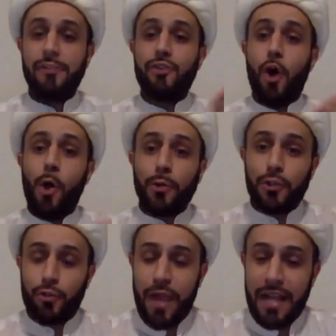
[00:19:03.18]

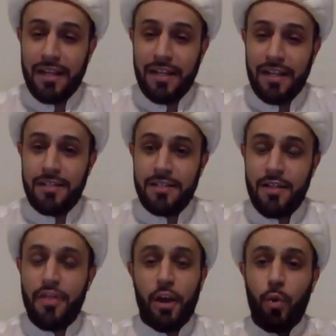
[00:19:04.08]
adulterated
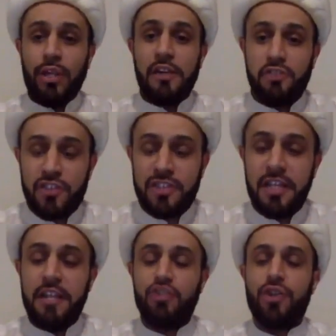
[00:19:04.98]
their
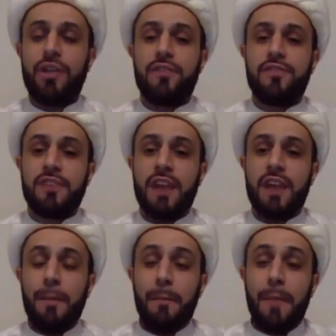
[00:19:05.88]
religious teachings
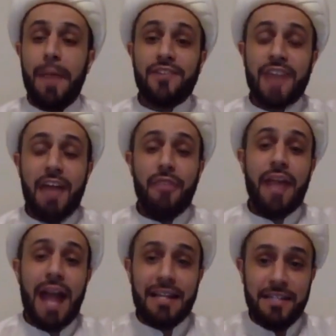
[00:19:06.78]
based
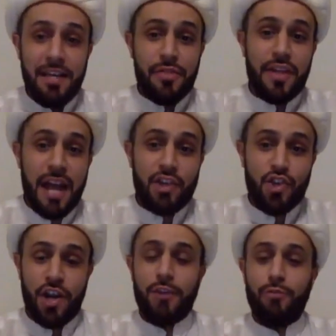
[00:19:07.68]
on the hadith that I
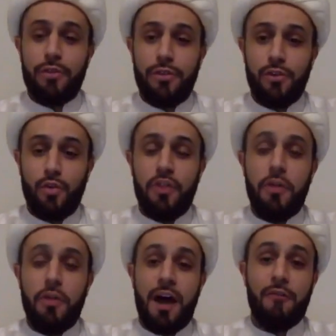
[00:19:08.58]
shared with you,
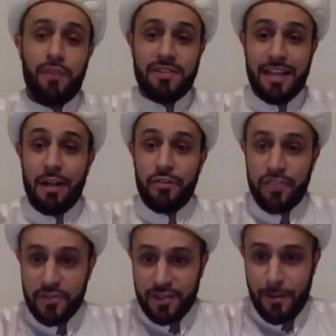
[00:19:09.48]
where the Prophet
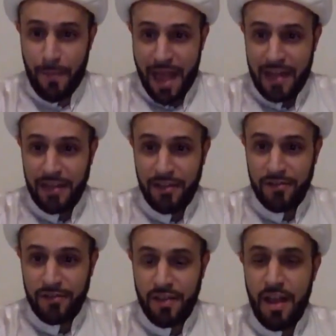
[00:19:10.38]
tells his
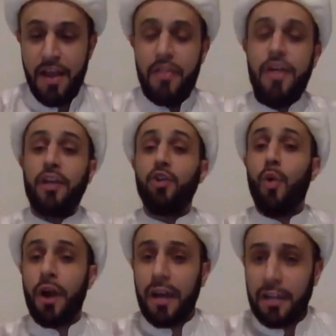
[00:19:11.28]
companions that
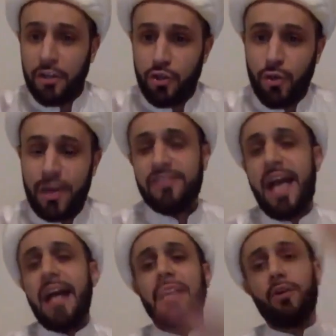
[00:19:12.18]
you are going to do
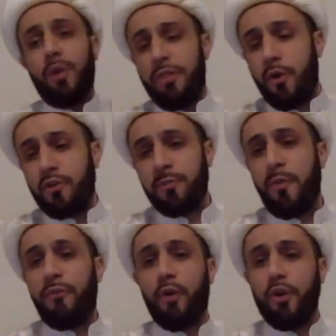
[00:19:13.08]
exactly what
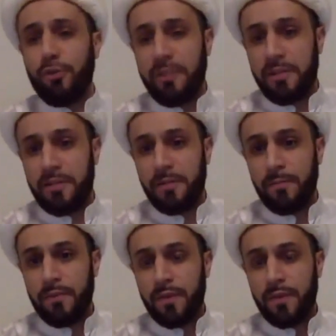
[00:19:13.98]
those before you did.